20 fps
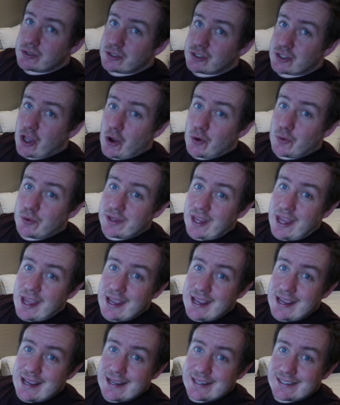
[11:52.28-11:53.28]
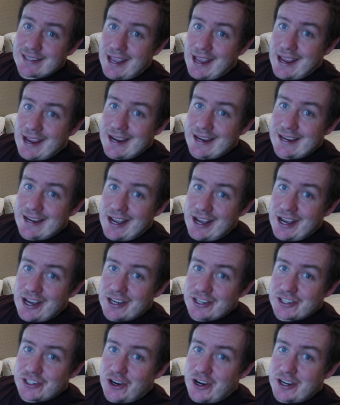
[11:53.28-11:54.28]
So there is
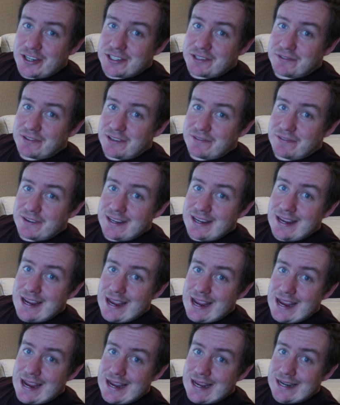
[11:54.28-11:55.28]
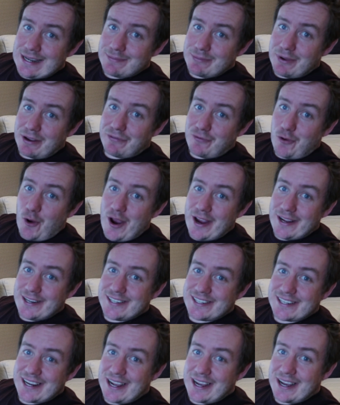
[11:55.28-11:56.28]
a giant Toffifee in my
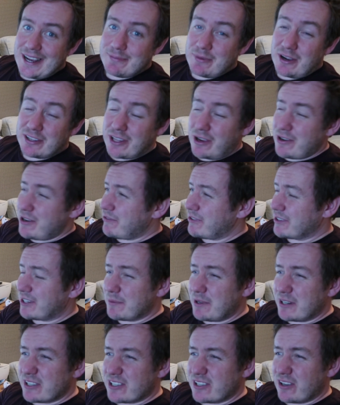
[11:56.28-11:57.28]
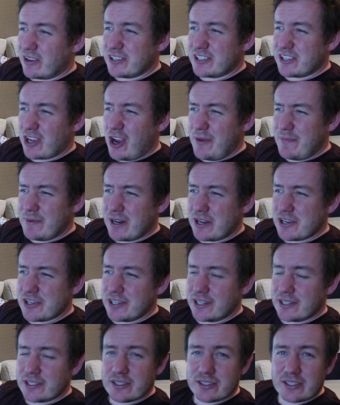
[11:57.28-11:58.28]
fridge. I don't know if I'm gonna be able to slice it open
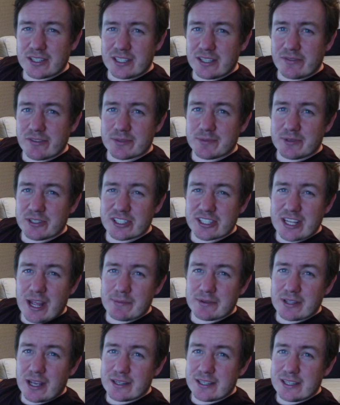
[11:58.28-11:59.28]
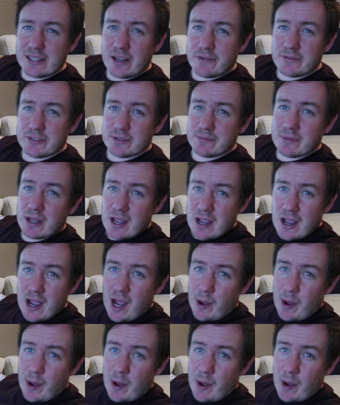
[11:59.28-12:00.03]
actually, because I was gonna give it to my stepdad, he loves them.